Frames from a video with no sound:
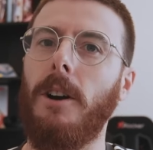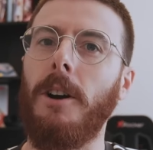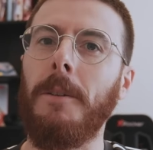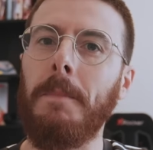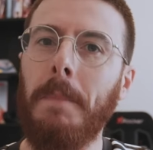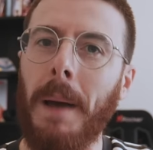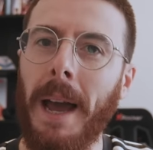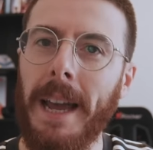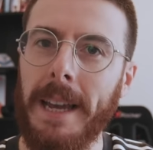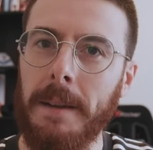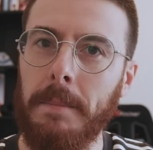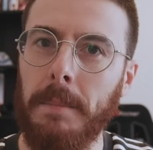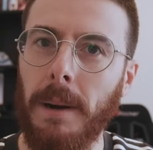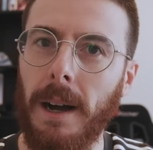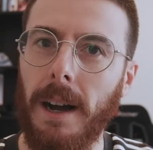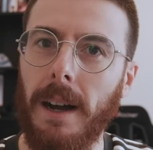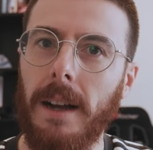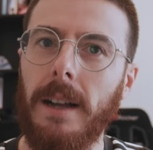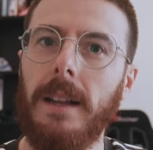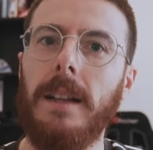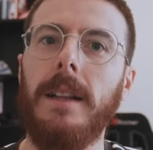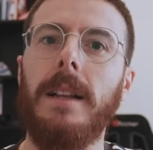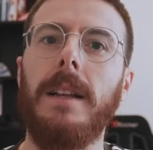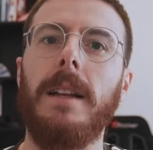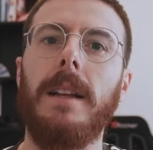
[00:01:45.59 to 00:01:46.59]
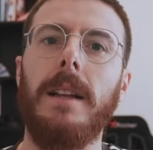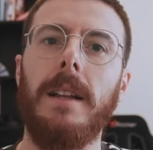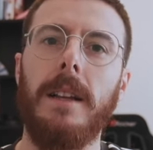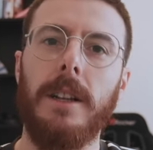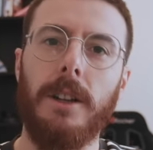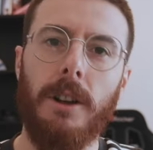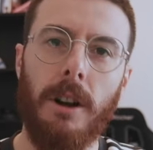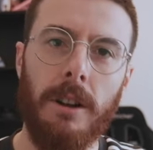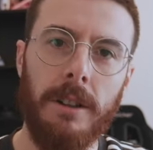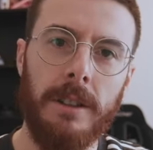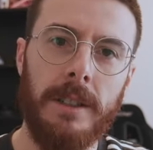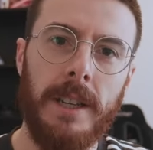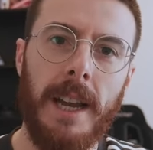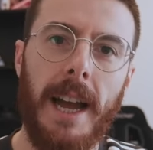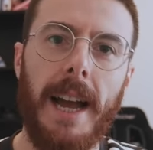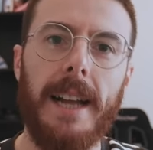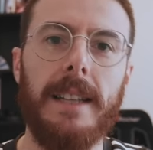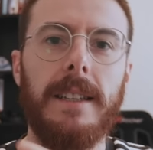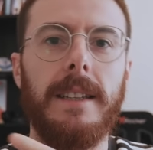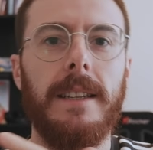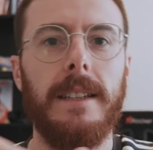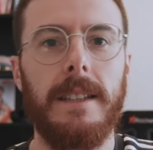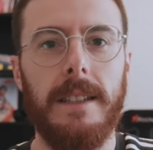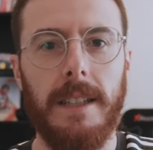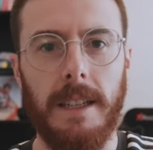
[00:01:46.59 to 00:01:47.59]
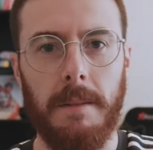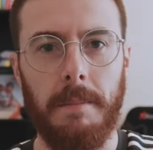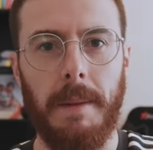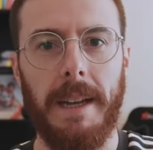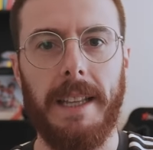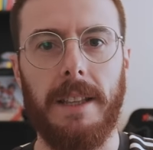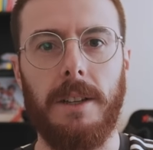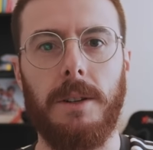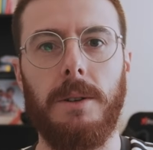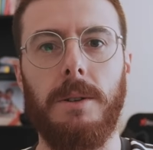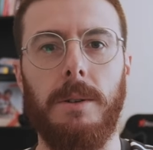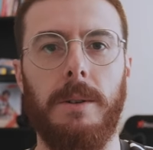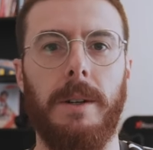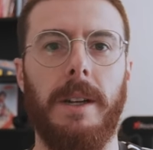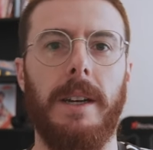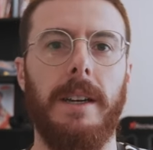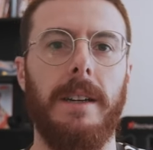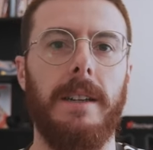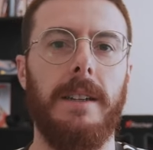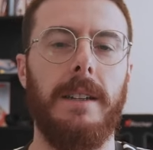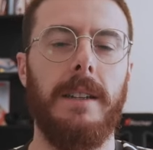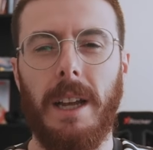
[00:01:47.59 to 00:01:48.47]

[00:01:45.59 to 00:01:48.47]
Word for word: On paper, Contact didn't make the corner.